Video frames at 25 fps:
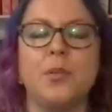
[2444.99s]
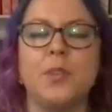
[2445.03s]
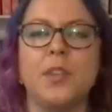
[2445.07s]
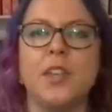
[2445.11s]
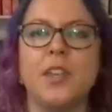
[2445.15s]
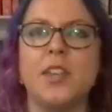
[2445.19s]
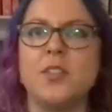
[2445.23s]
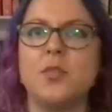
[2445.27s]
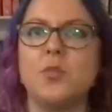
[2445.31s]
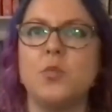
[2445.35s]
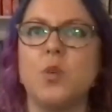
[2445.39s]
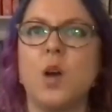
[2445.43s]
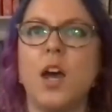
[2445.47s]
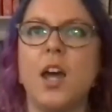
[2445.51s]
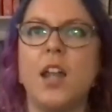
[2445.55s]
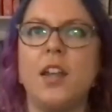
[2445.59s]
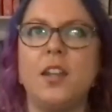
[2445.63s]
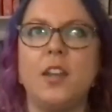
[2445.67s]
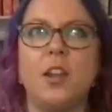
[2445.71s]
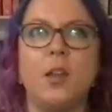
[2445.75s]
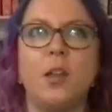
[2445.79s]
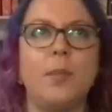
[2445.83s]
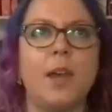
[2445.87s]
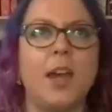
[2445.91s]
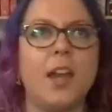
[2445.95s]
There's one,
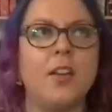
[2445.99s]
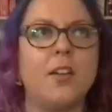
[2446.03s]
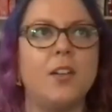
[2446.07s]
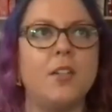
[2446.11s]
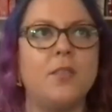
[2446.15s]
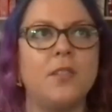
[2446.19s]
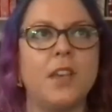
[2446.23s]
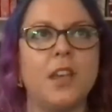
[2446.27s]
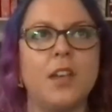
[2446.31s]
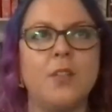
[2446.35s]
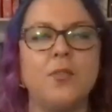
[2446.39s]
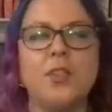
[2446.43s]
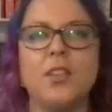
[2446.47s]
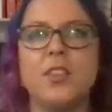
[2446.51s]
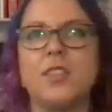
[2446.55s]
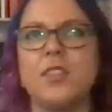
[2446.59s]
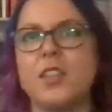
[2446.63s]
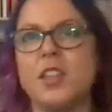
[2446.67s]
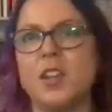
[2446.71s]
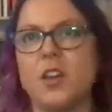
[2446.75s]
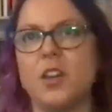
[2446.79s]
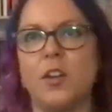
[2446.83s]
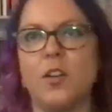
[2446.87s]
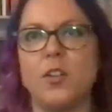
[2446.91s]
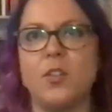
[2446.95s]
no matter if
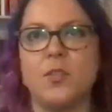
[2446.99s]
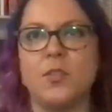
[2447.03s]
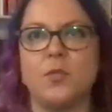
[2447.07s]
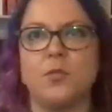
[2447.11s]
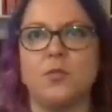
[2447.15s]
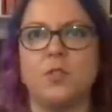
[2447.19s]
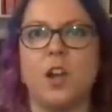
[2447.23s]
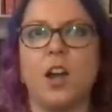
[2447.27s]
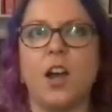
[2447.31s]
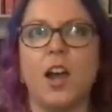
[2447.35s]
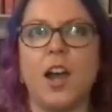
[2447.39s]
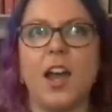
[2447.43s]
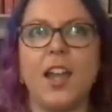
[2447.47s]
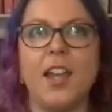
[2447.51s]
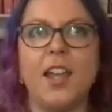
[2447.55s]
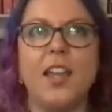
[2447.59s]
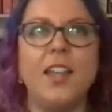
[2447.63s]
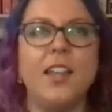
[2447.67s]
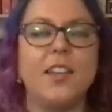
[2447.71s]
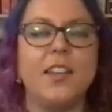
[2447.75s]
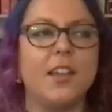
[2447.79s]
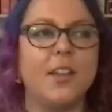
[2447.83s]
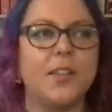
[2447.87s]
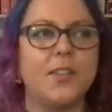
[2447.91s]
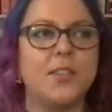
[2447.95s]
everything goes right,
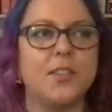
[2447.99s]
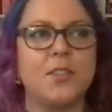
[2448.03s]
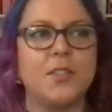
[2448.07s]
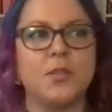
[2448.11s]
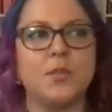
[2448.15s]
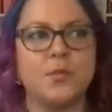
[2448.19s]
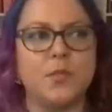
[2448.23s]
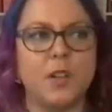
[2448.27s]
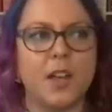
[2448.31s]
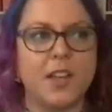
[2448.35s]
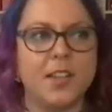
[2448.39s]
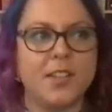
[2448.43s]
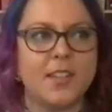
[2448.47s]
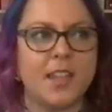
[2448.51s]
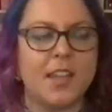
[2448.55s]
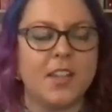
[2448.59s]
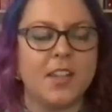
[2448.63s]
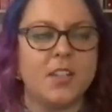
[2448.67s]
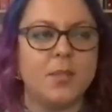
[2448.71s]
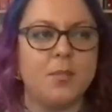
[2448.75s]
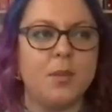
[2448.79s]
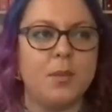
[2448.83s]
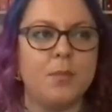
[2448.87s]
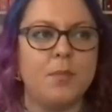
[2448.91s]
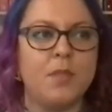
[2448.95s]
they'll still find something
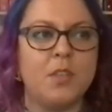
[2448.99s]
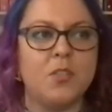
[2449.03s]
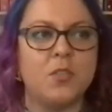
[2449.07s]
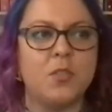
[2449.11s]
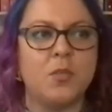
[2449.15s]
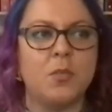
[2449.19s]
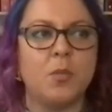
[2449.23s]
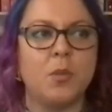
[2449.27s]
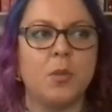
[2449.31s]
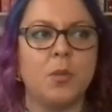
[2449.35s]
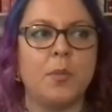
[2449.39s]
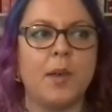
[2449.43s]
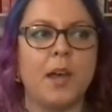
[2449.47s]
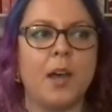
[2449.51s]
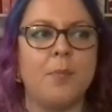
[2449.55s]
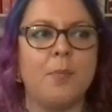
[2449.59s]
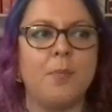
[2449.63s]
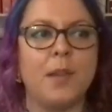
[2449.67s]
to be miserable about.